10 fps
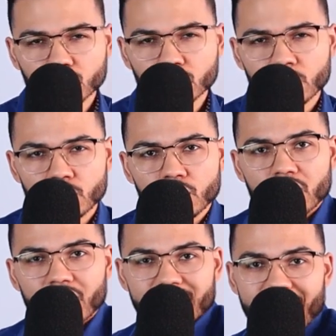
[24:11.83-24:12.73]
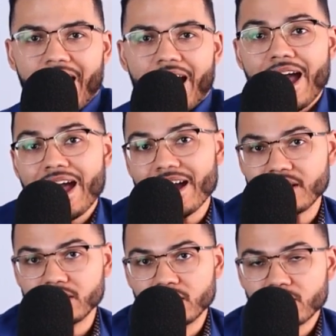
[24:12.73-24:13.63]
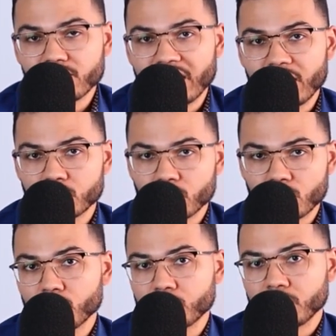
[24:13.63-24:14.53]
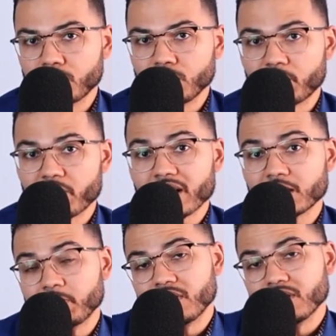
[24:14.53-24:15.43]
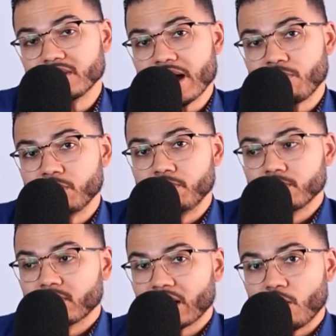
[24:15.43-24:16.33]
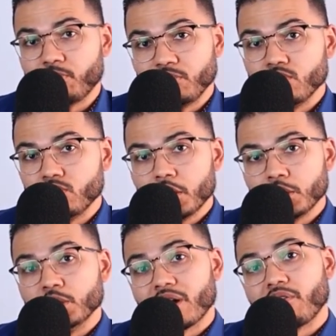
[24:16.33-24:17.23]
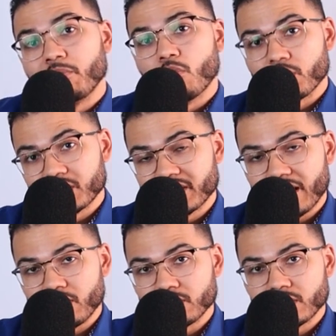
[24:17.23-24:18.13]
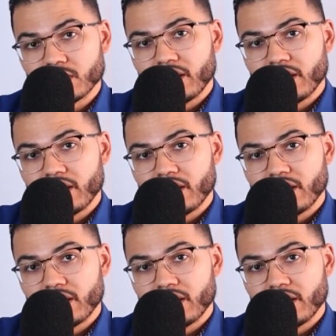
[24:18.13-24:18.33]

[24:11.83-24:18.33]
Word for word: you're looking to add financial coaching to your practice because that would help you generate more sales